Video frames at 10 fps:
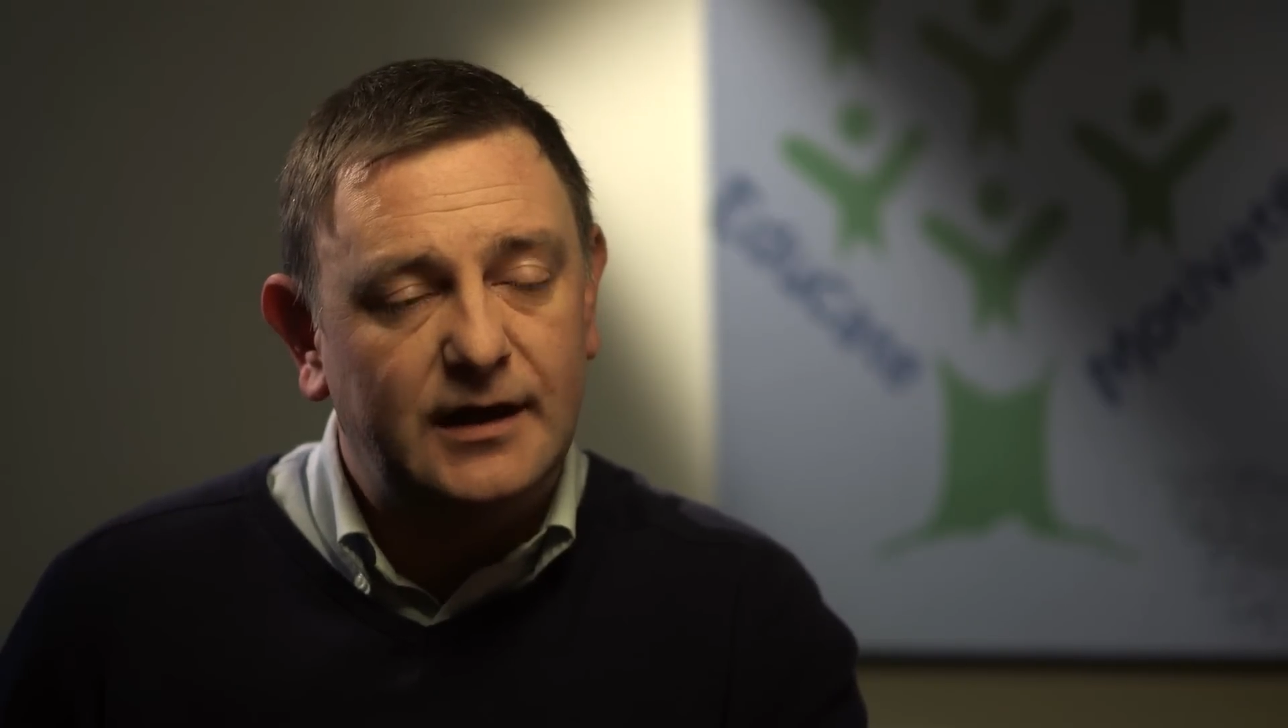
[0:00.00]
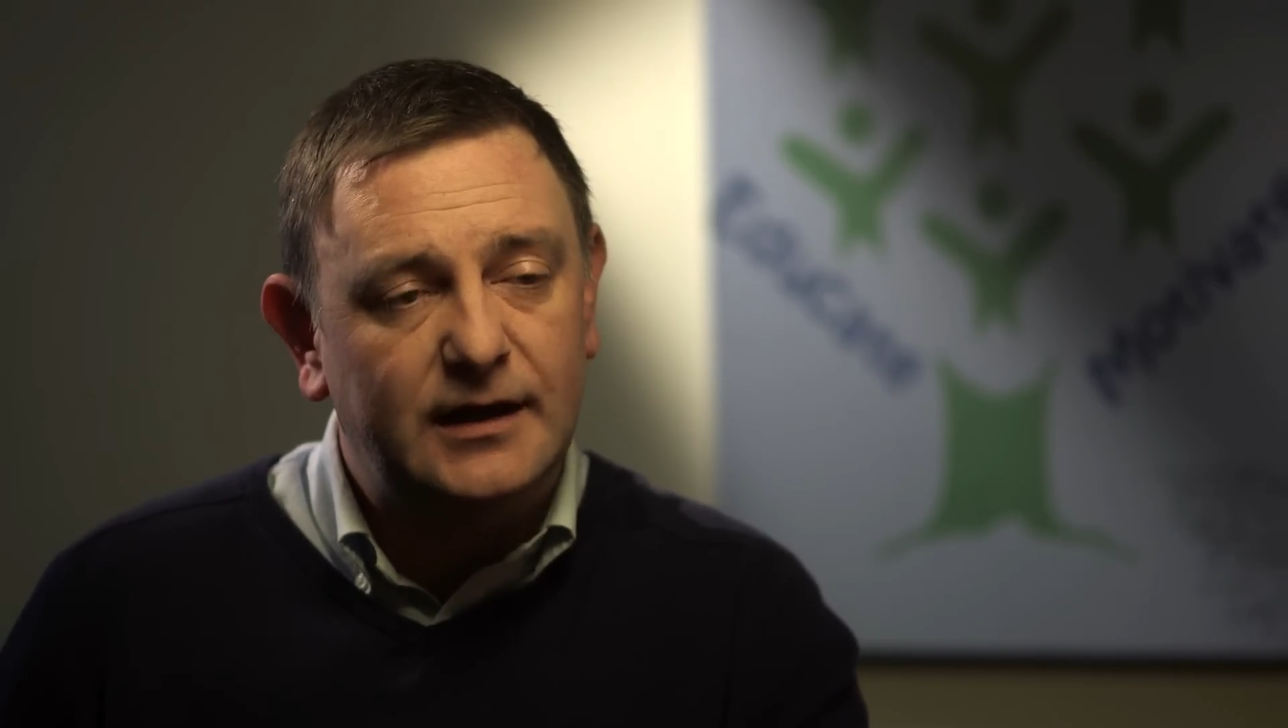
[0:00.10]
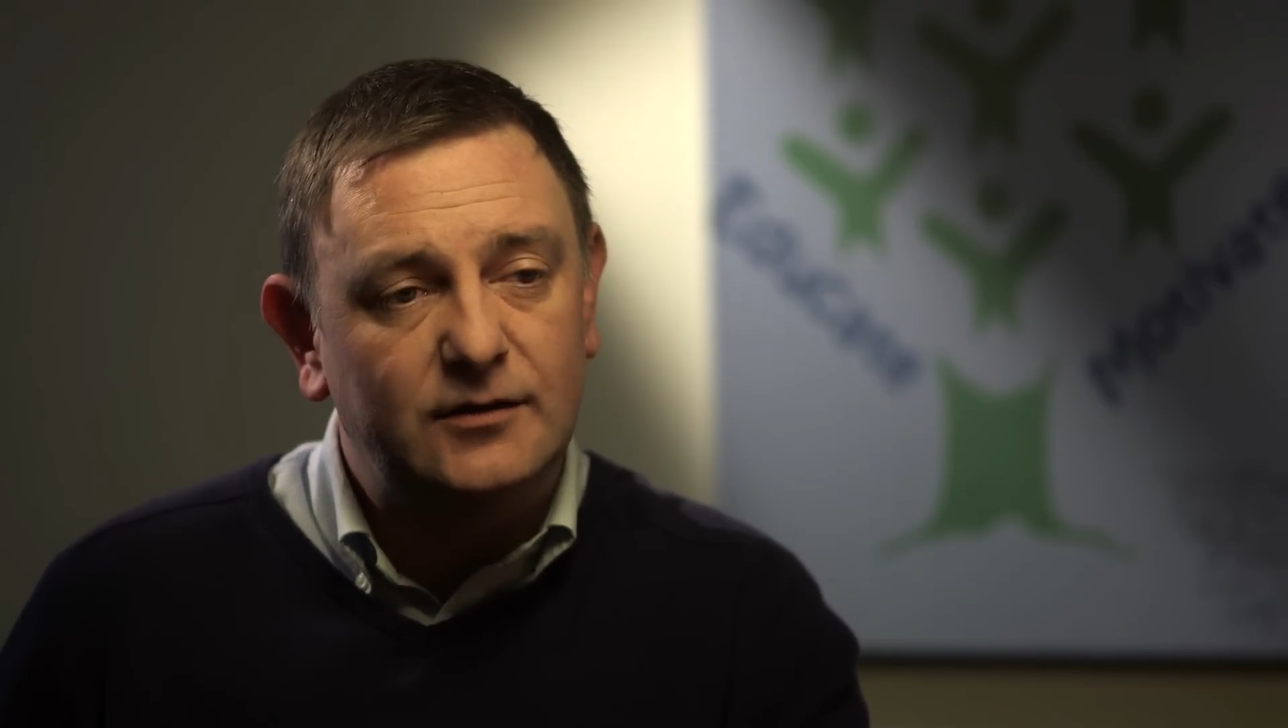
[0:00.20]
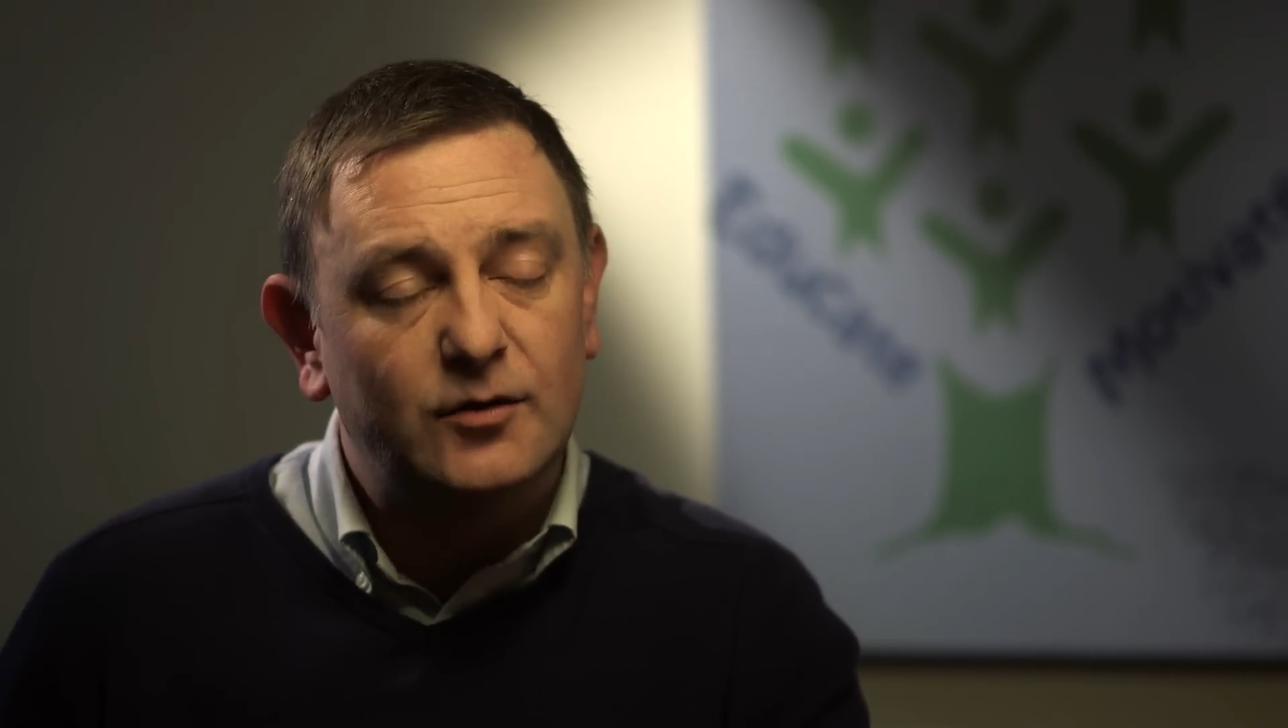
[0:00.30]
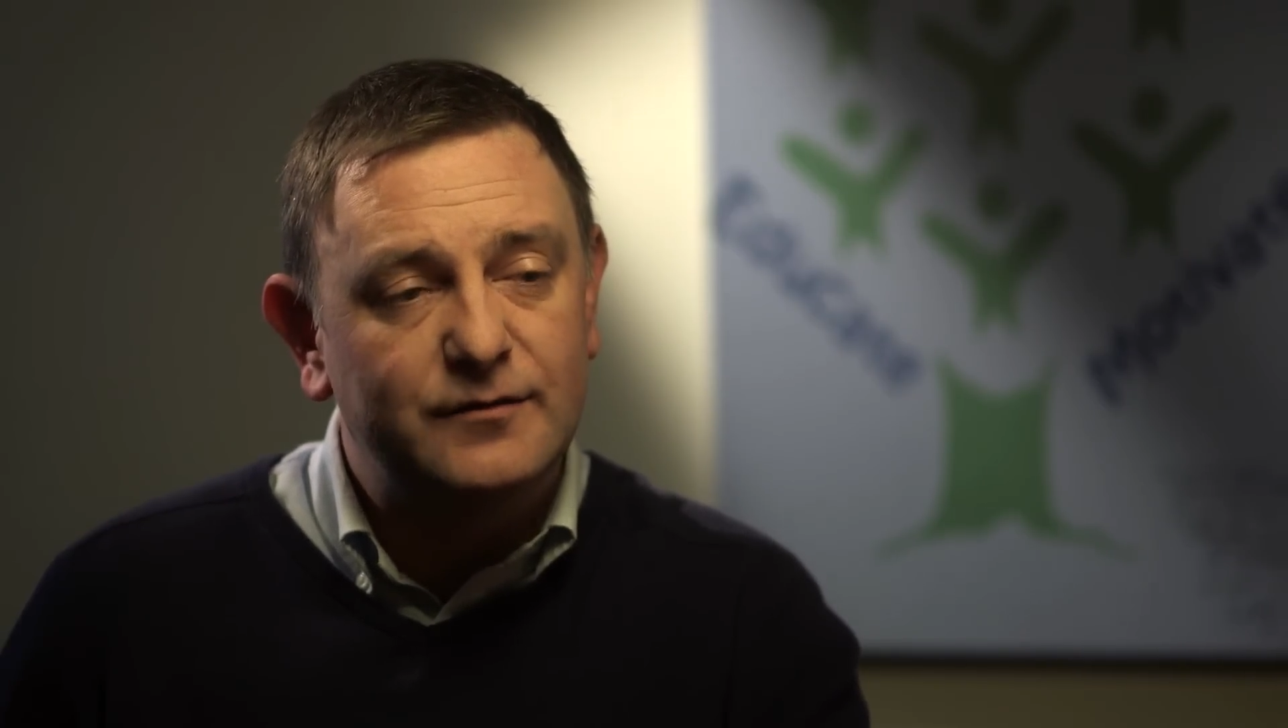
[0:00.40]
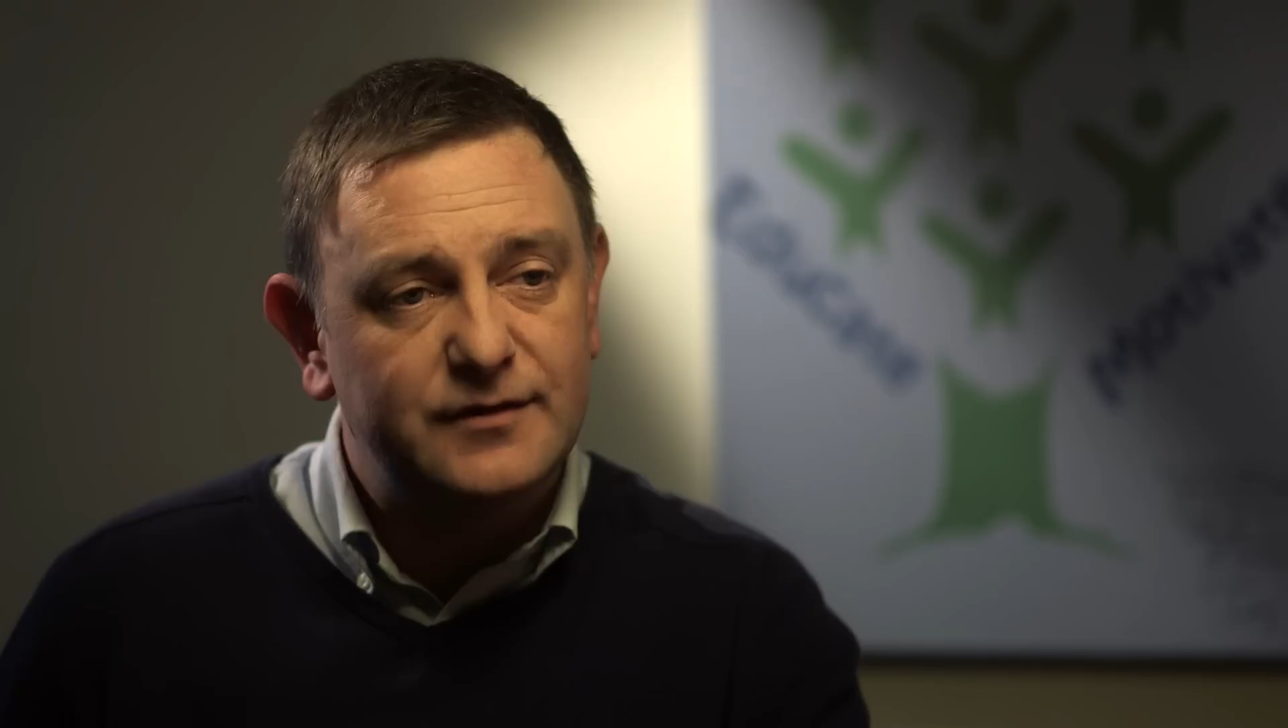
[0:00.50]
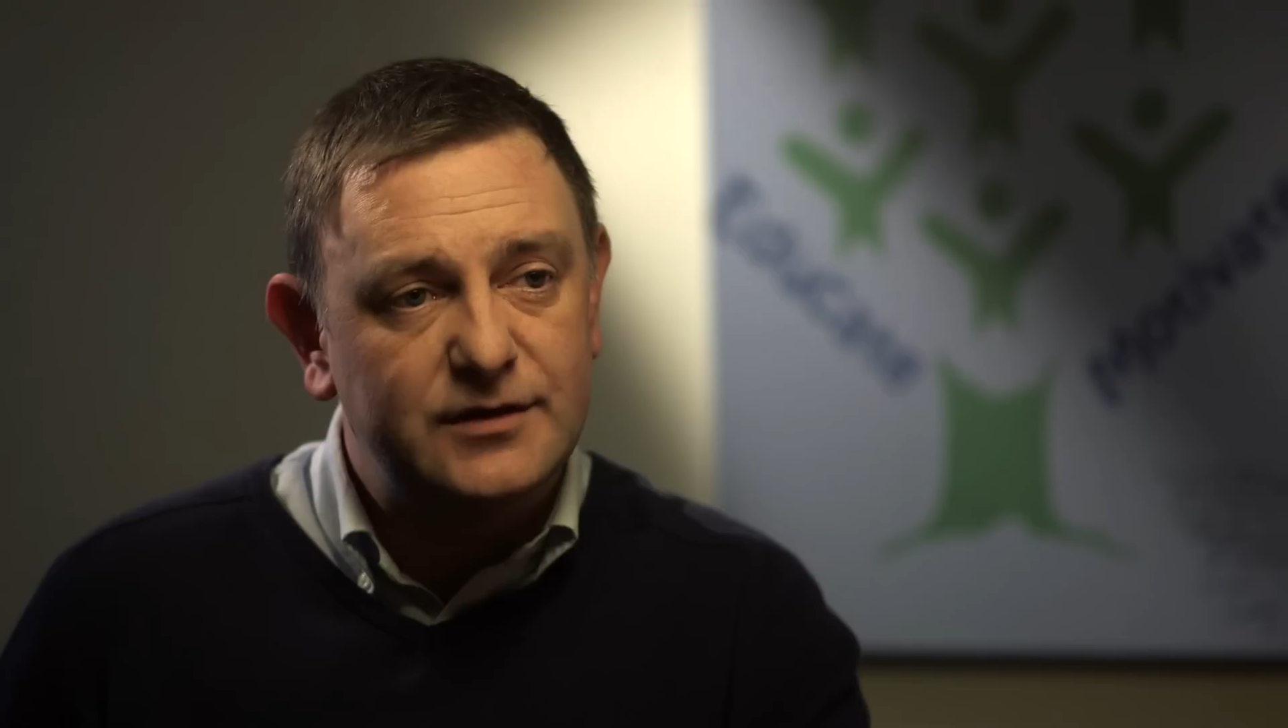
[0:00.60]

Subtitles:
and up for